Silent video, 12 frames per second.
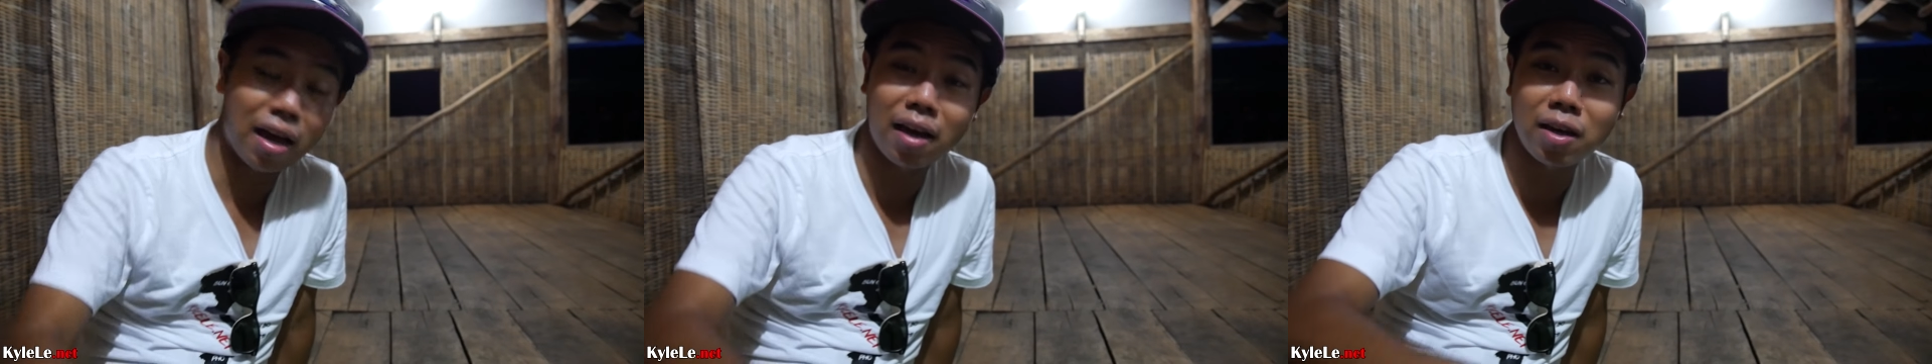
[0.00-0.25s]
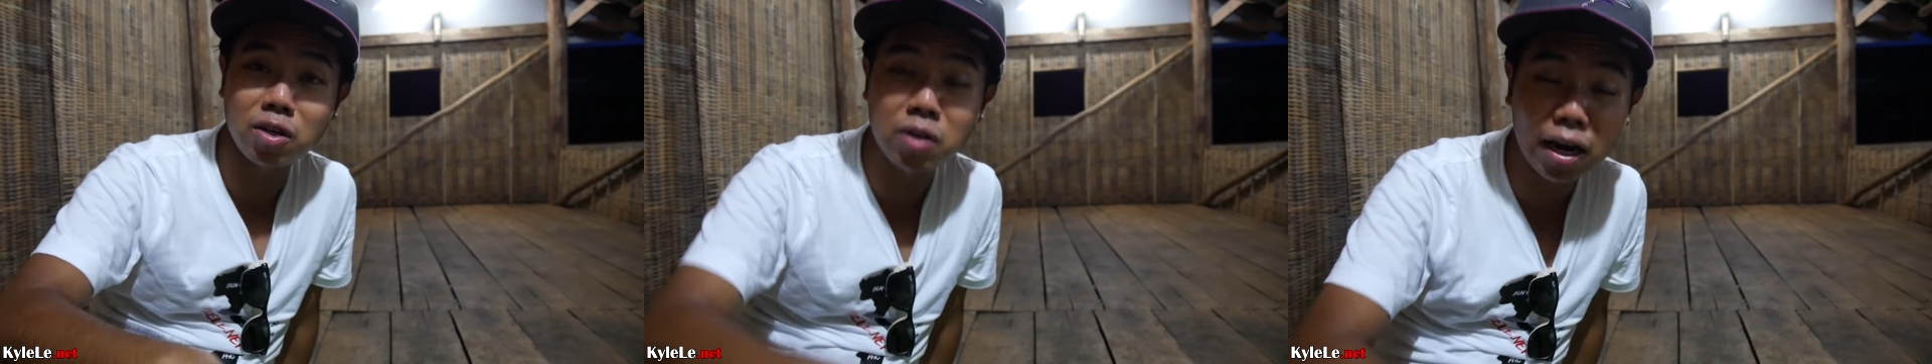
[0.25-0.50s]

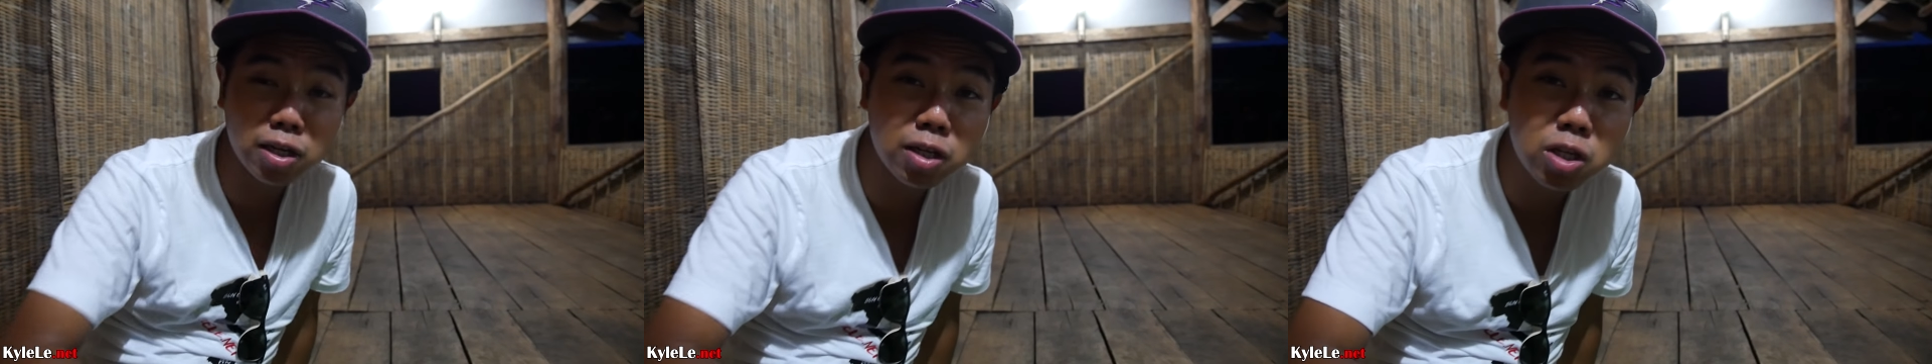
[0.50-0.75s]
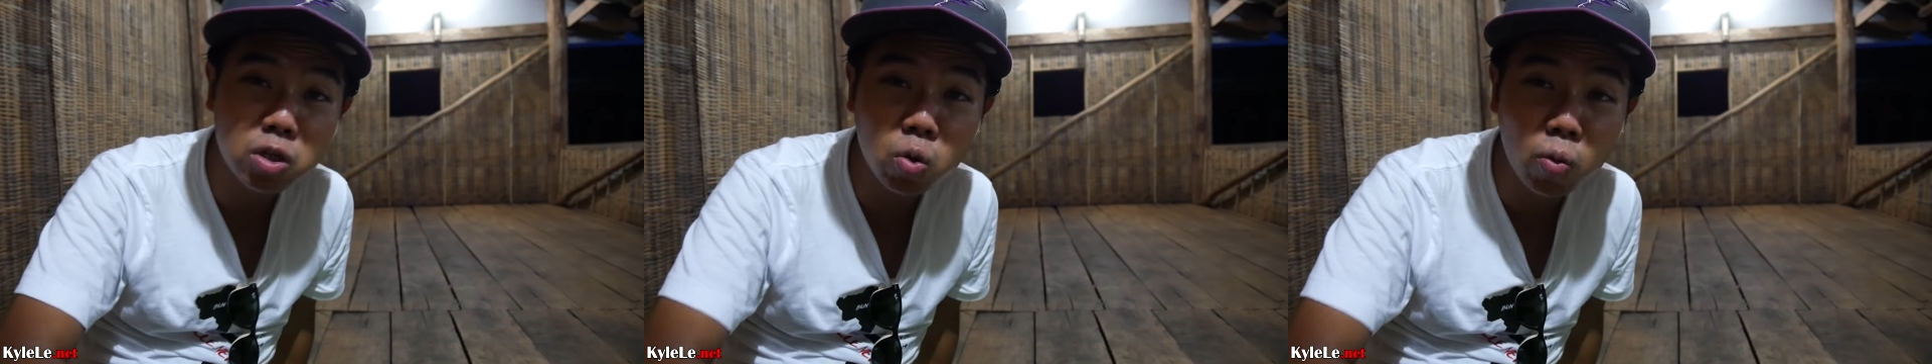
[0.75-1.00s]
I
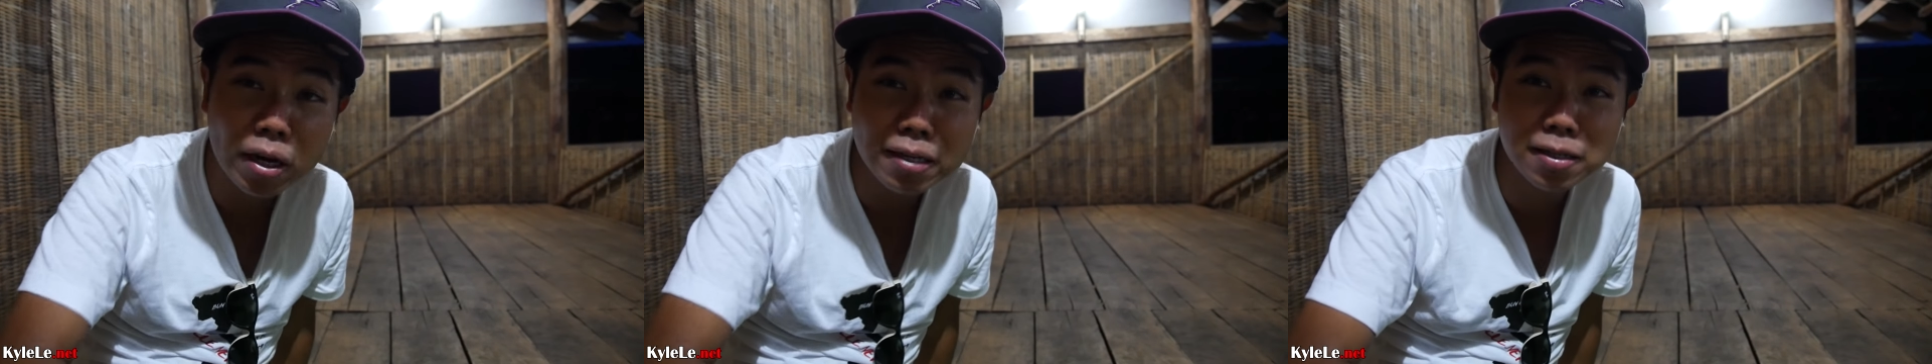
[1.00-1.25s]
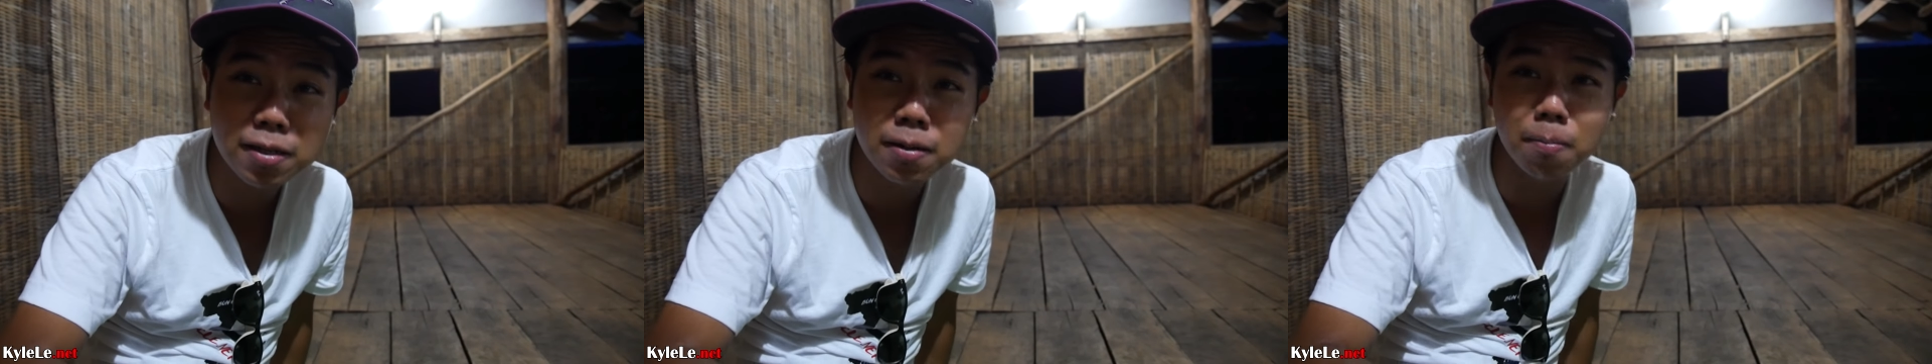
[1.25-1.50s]
actually
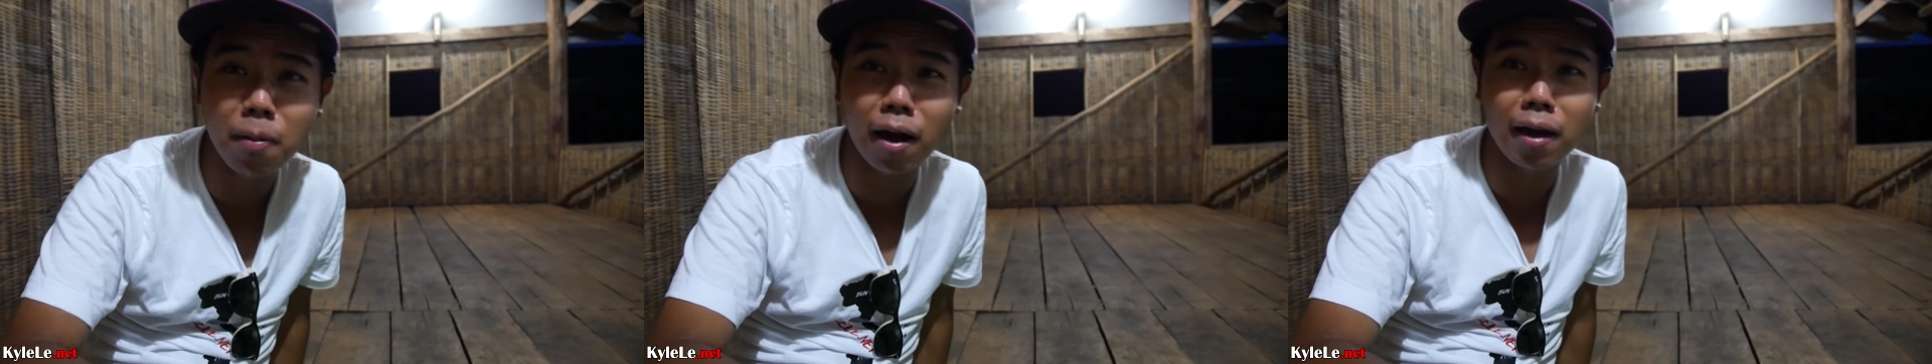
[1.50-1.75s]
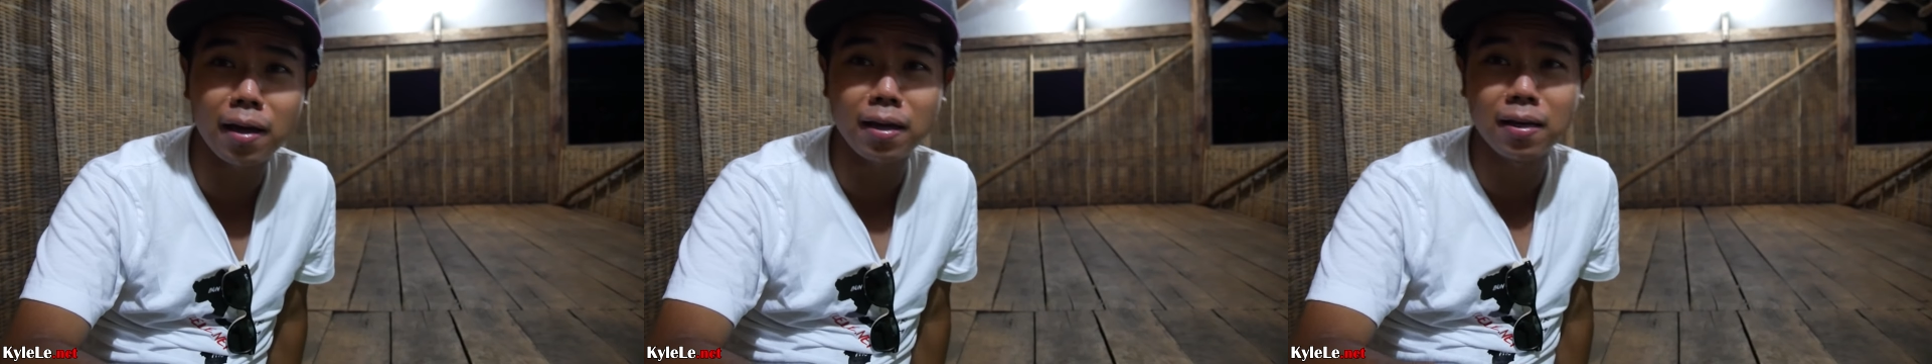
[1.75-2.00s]
tweaked
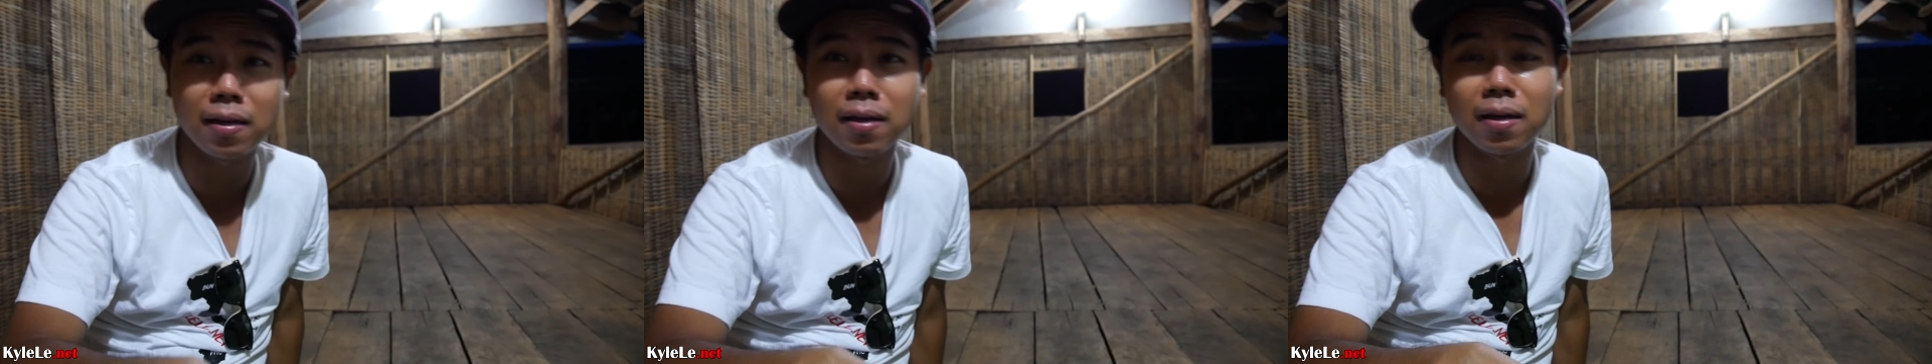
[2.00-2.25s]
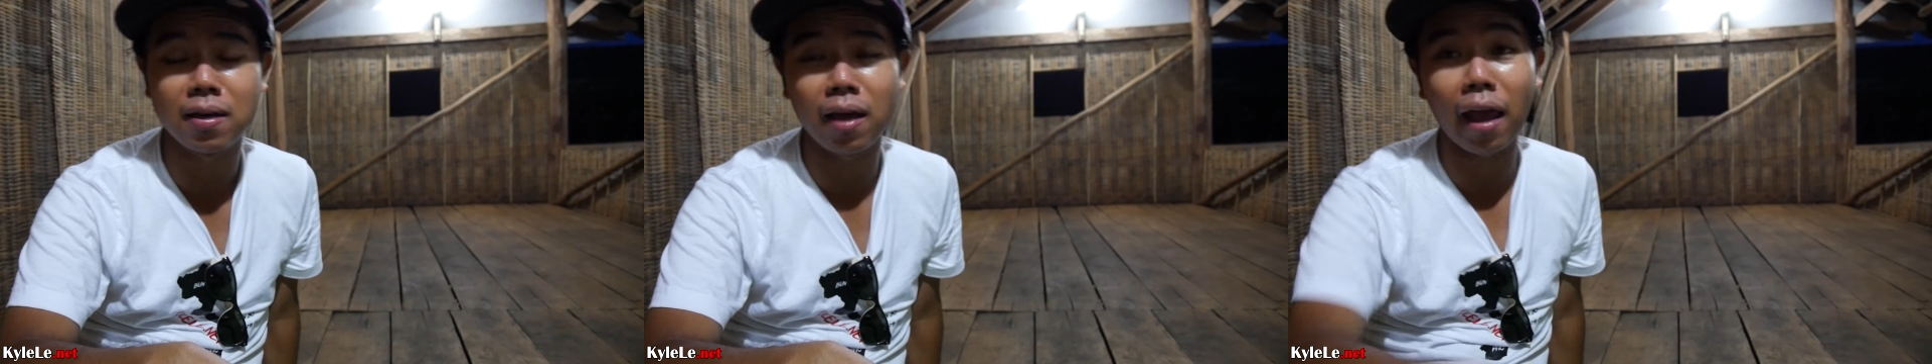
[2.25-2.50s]
my
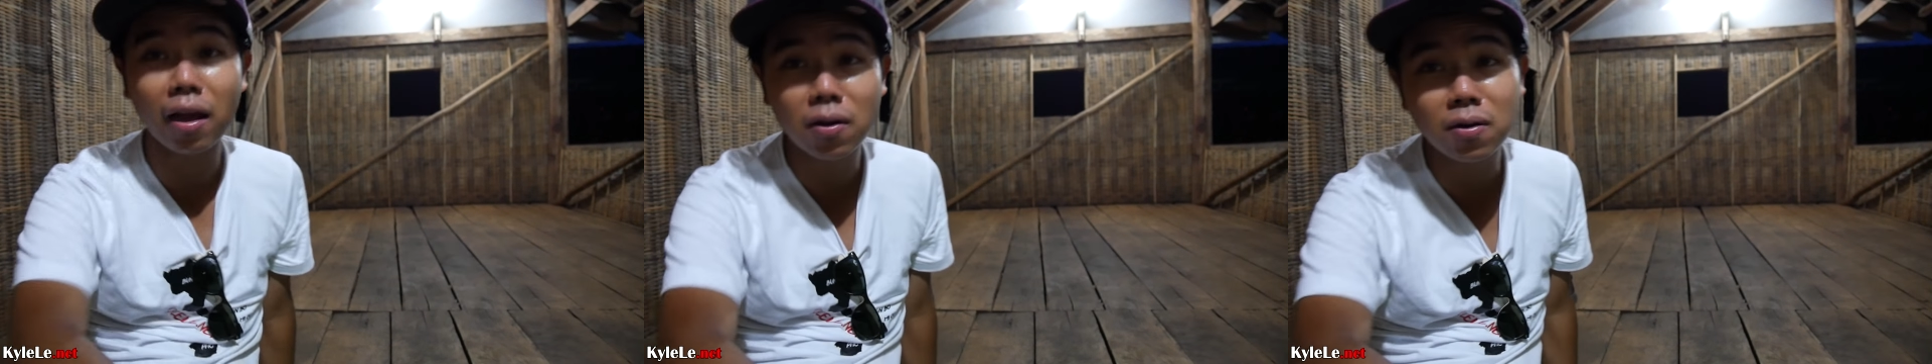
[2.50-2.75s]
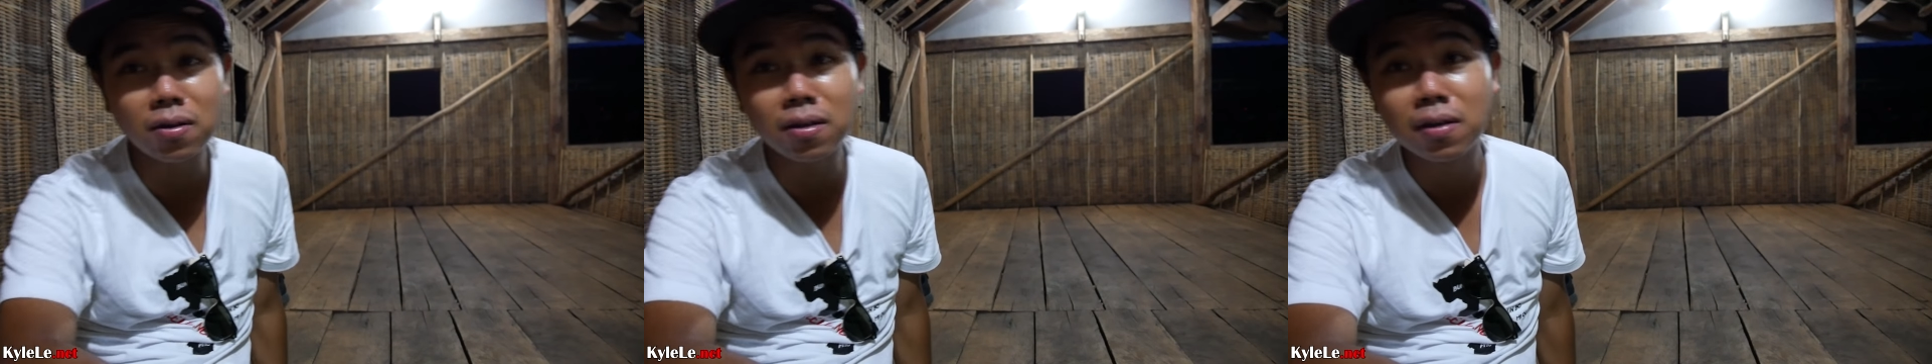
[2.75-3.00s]

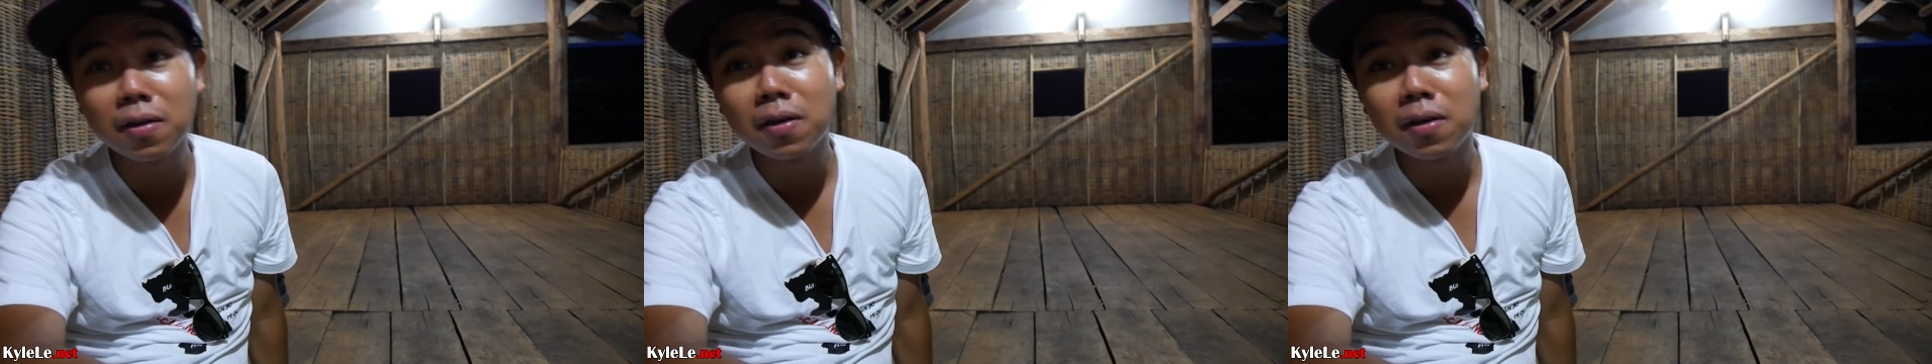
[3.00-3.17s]
ankle